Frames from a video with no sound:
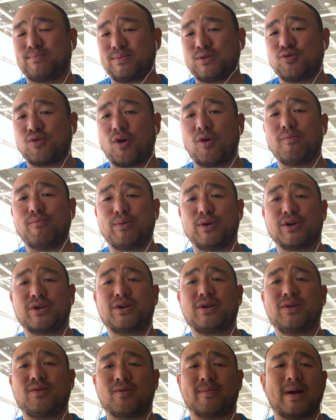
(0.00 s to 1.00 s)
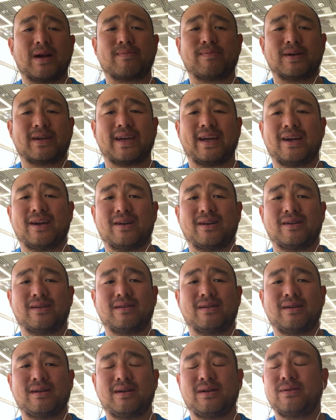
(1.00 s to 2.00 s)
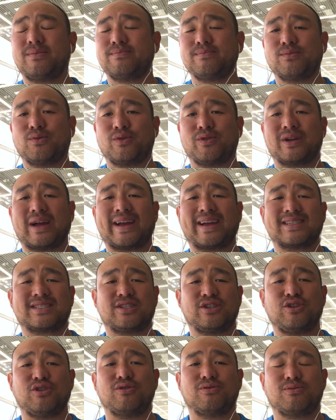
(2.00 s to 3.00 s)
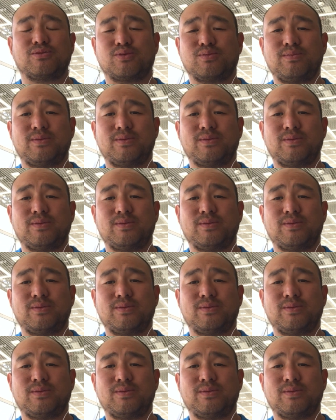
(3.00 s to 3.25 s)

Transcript: Chromebook or MacBook Air, well, I guess the new,